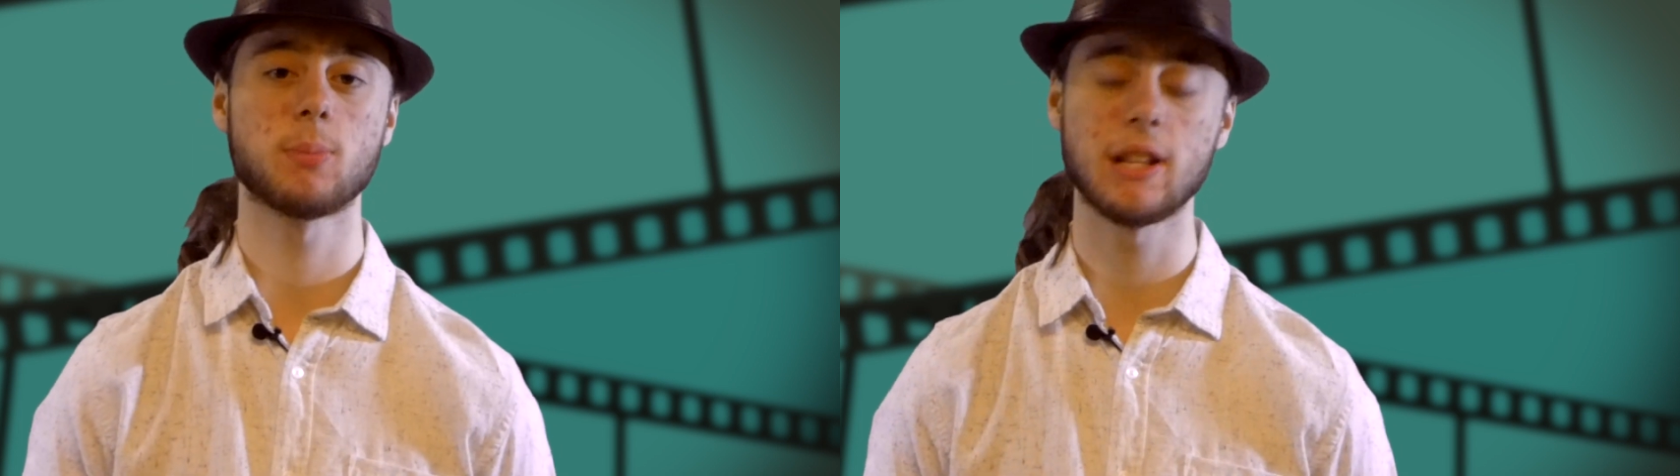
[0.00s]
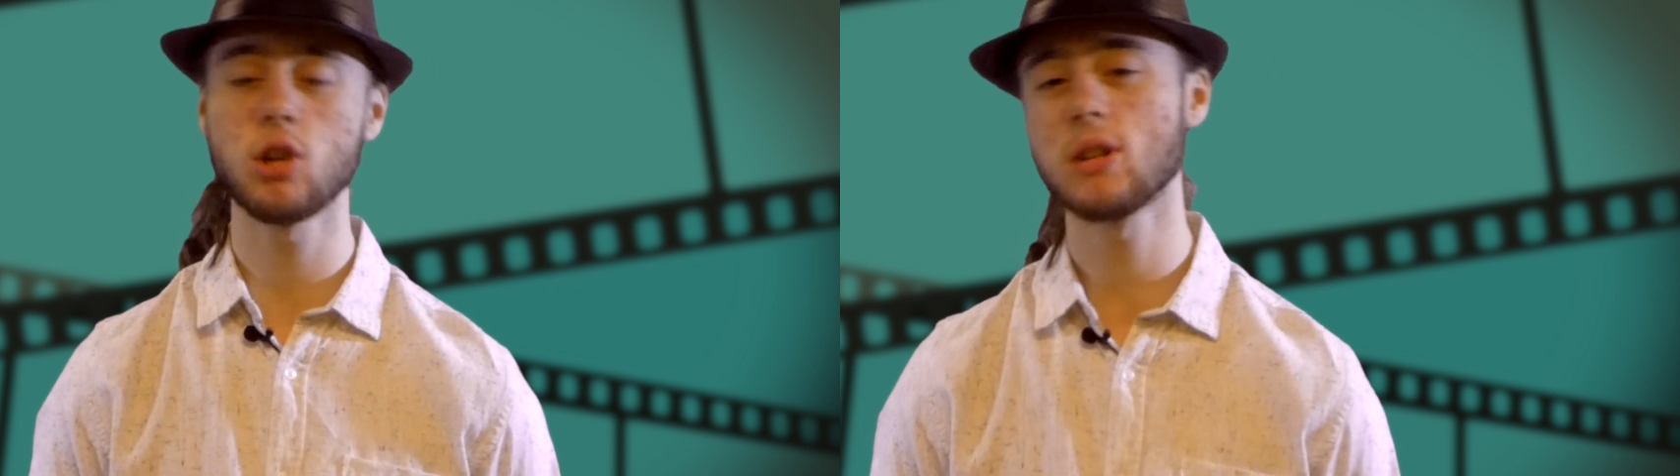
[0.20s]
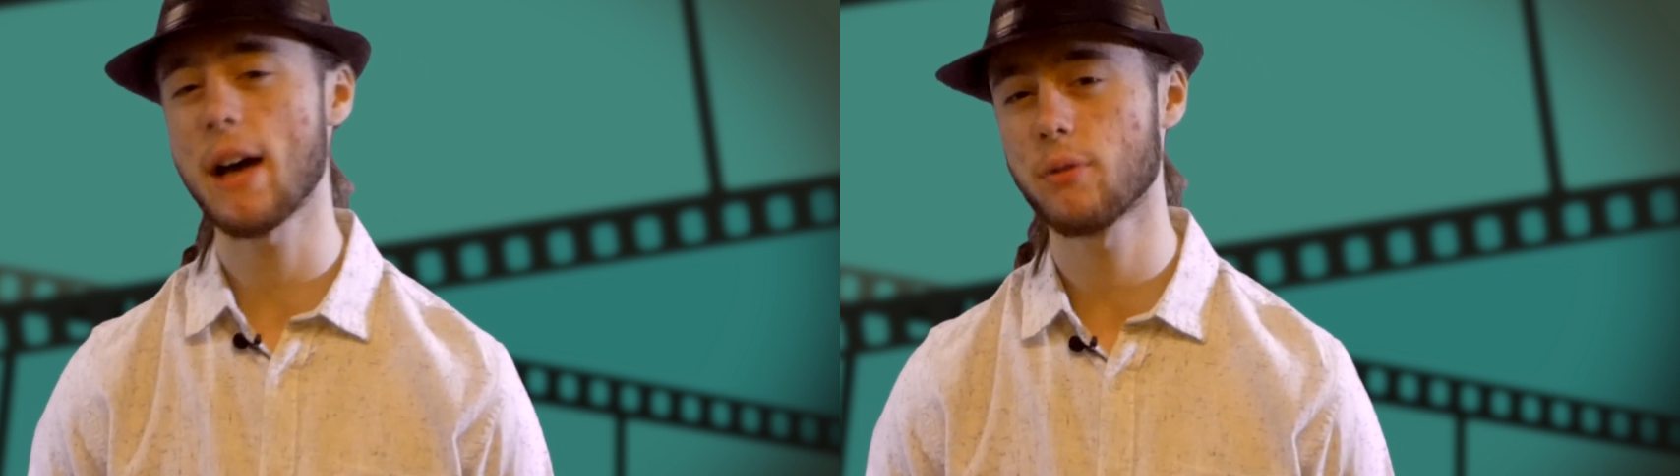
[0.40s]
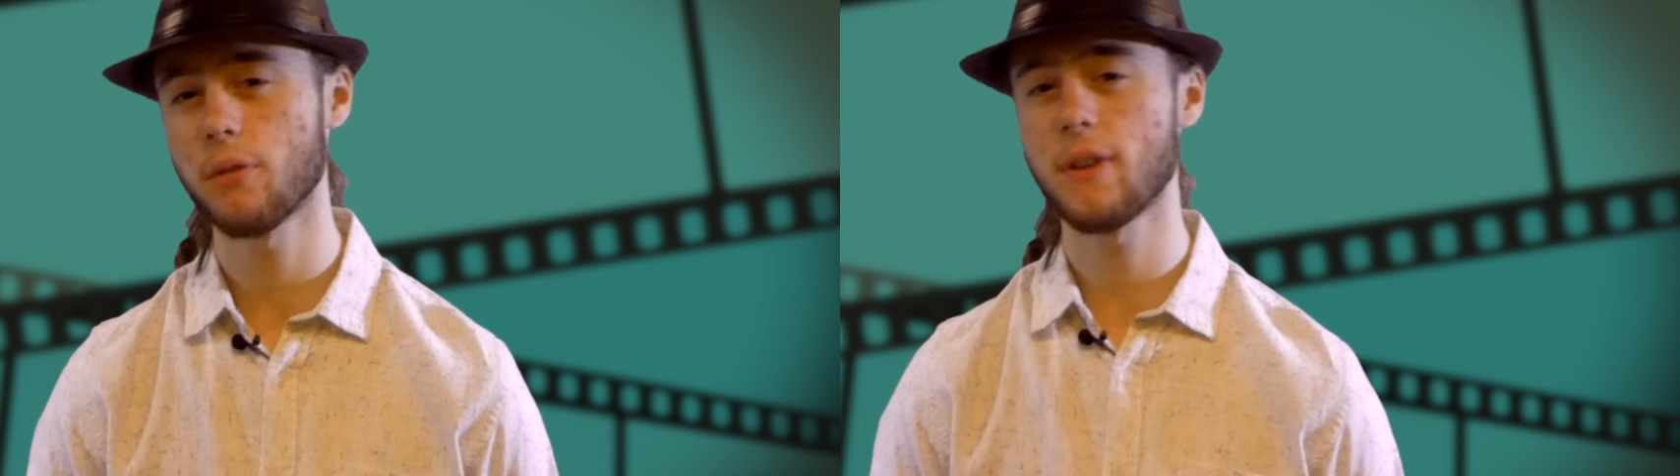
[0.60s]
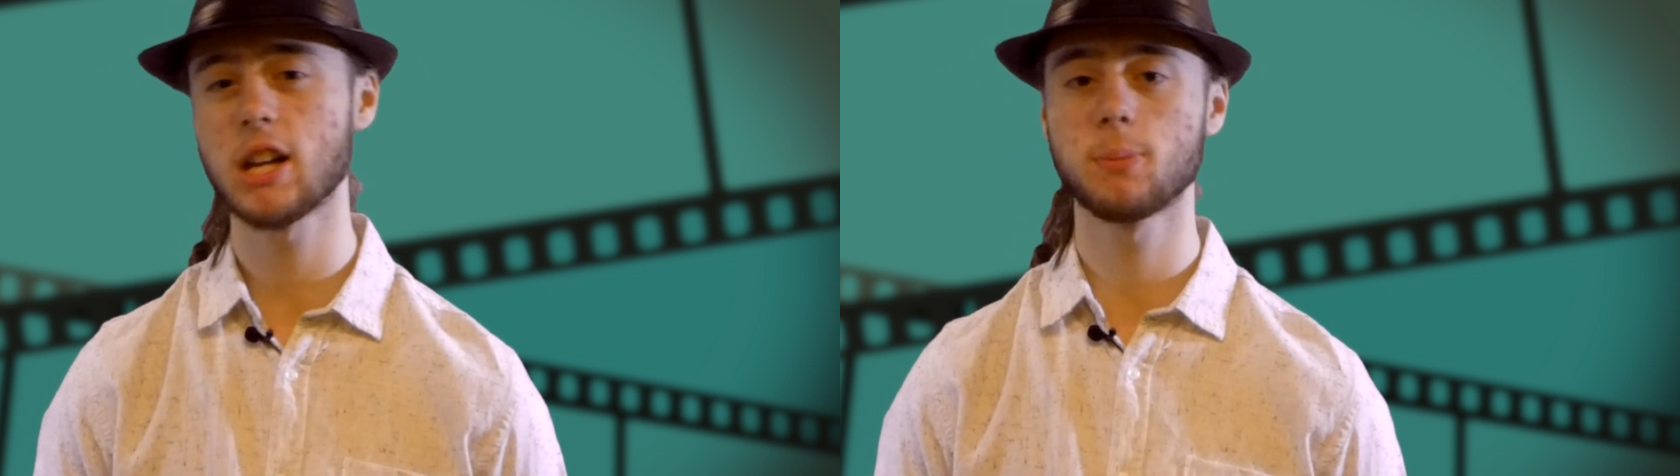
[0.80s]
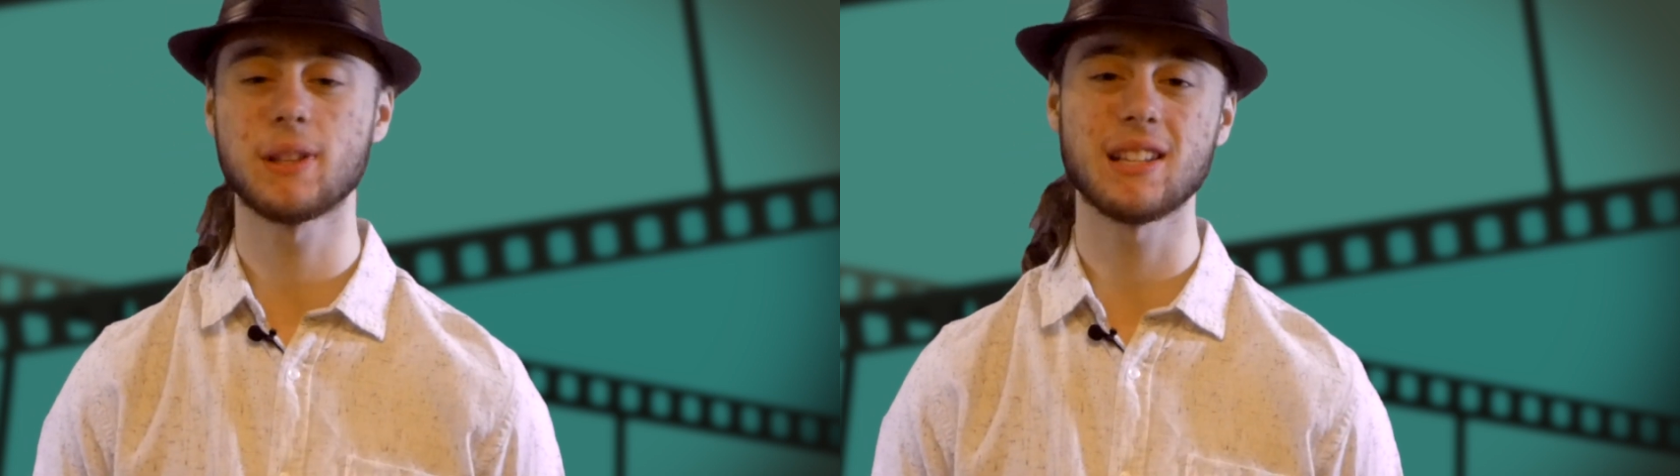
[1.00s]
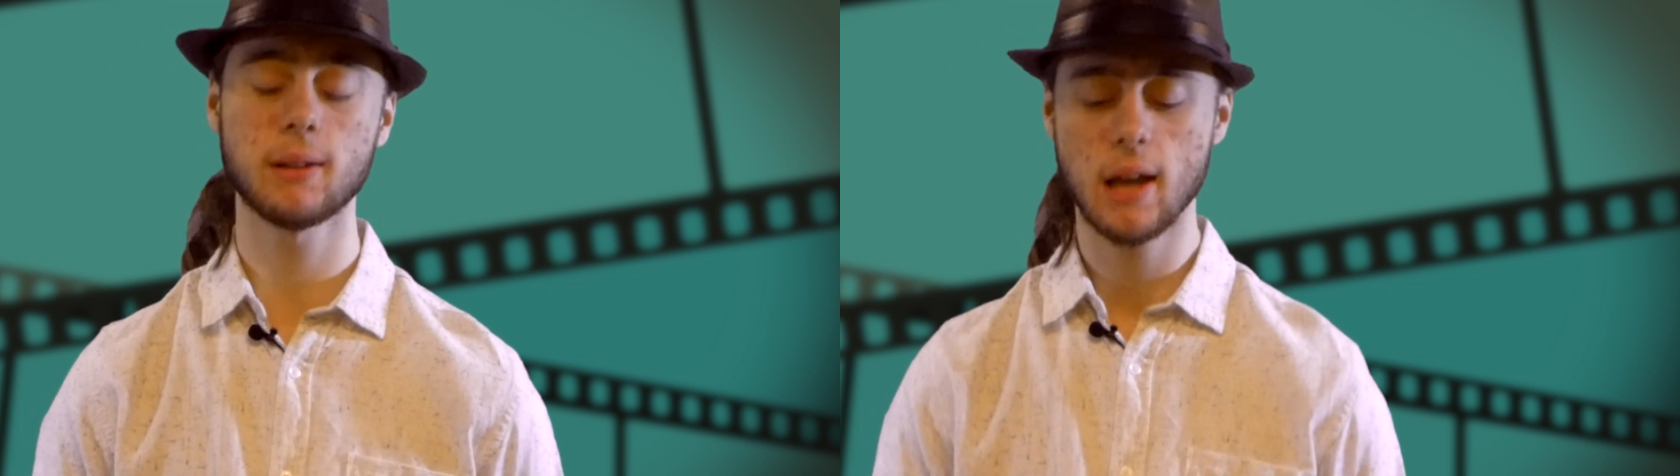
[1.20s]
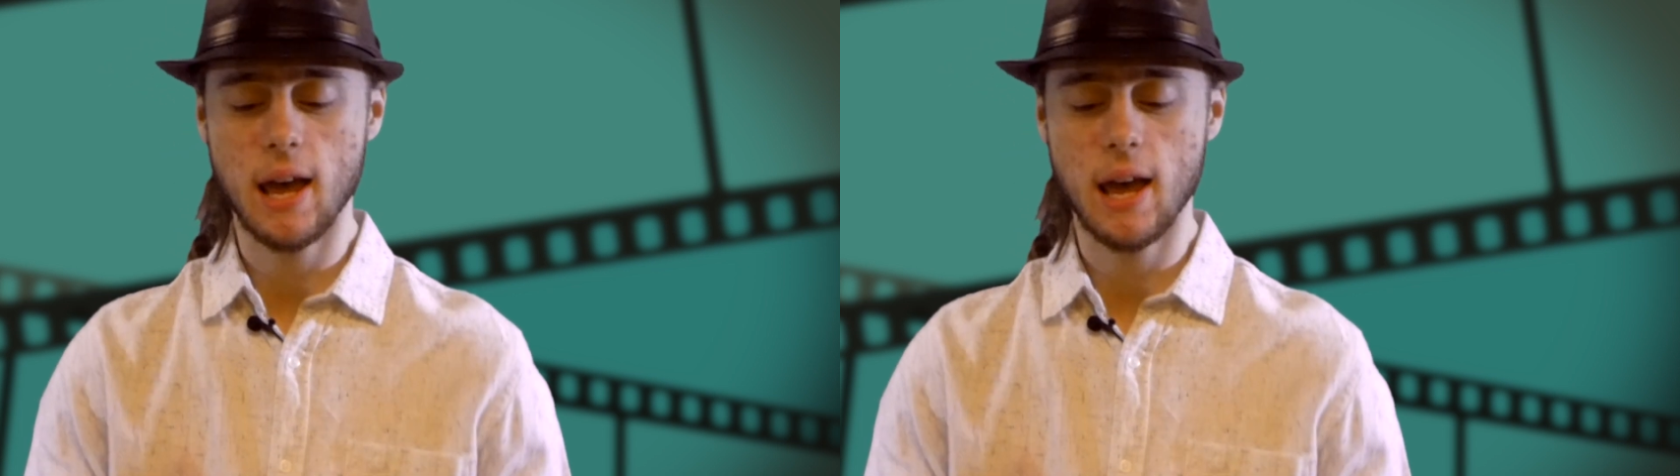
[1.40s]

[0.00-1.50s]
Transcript: but they use After Effects, but the